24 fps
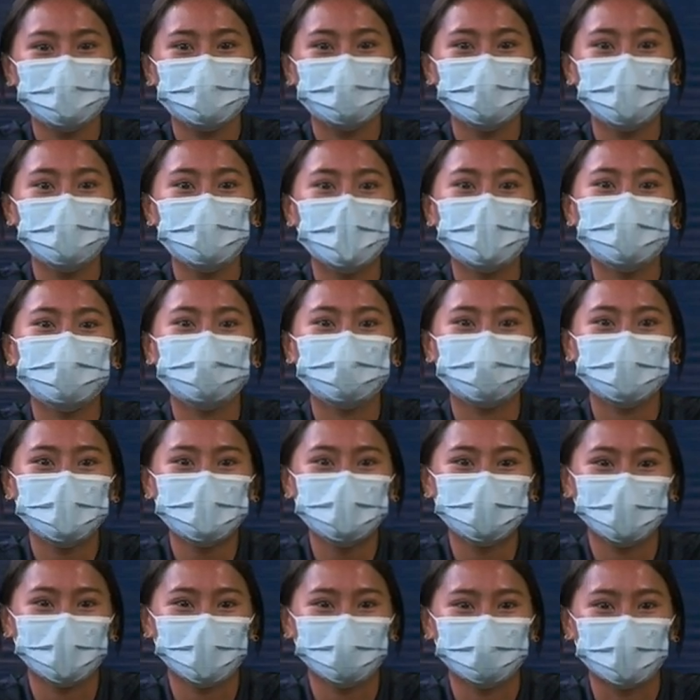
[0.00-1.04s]
You won three
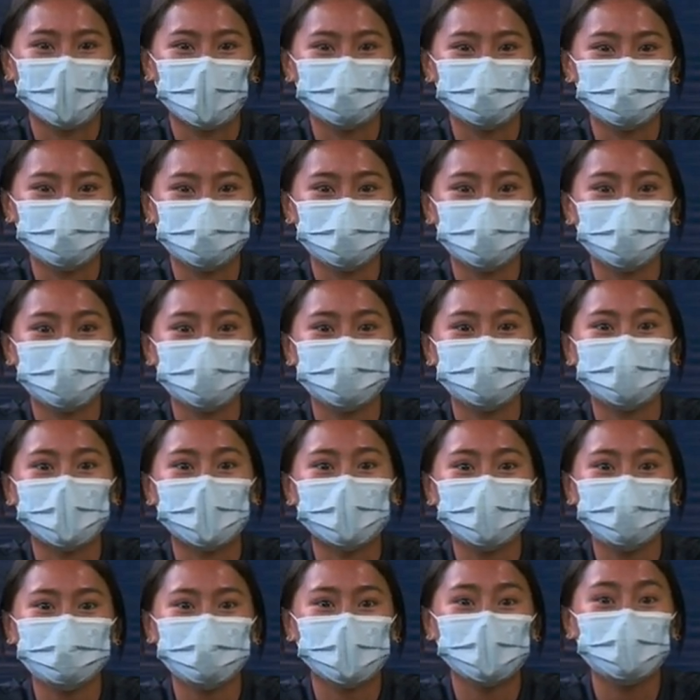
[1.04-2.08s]
ticket vouchers to the
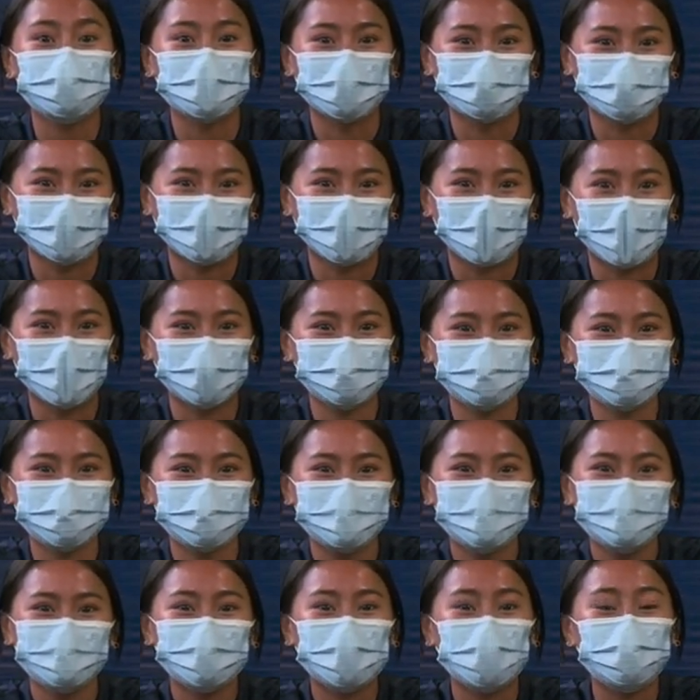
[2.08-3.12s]
Sacramento River Cats.
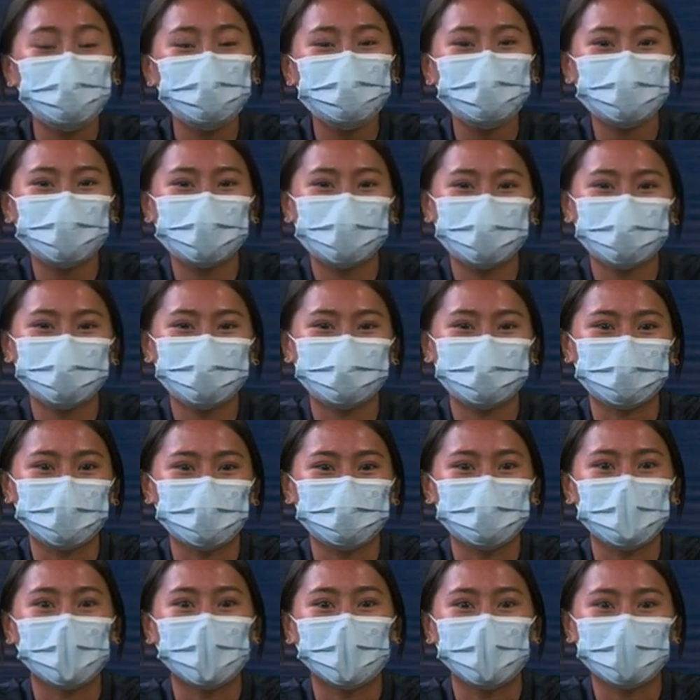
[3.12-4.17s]
Come to the Leadership Room
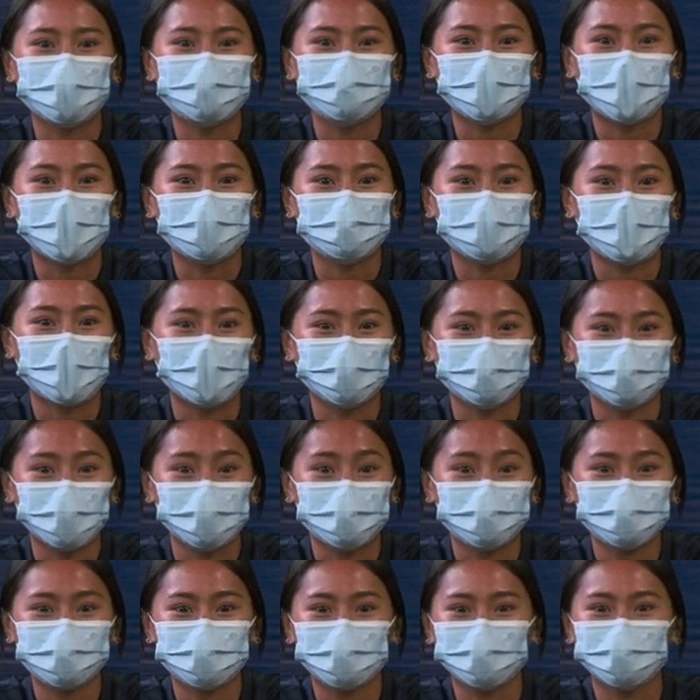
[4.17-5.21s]
anytime at
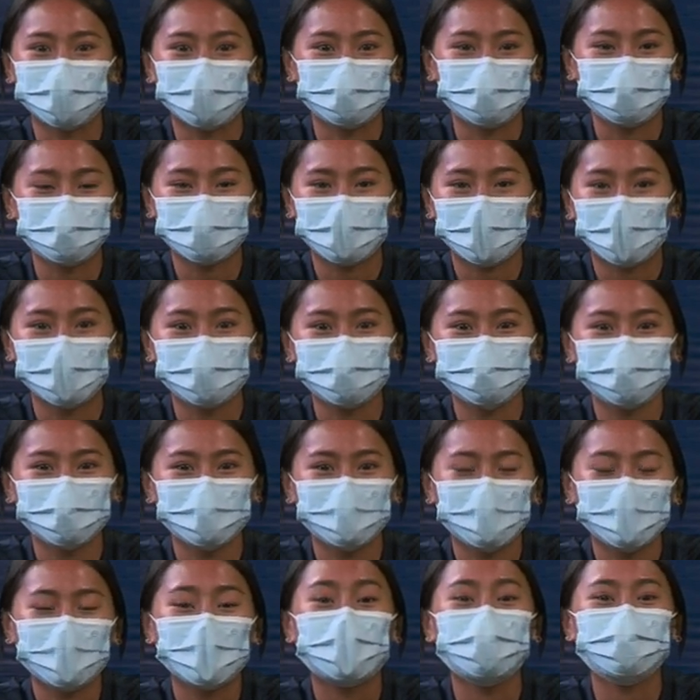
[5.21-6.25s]
lunch to claim your prize.
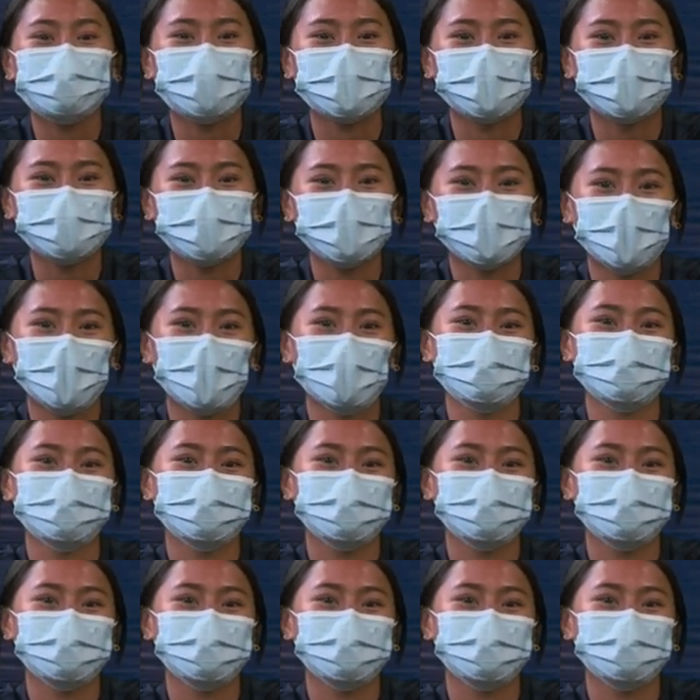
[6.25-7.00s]
Have fun at the game.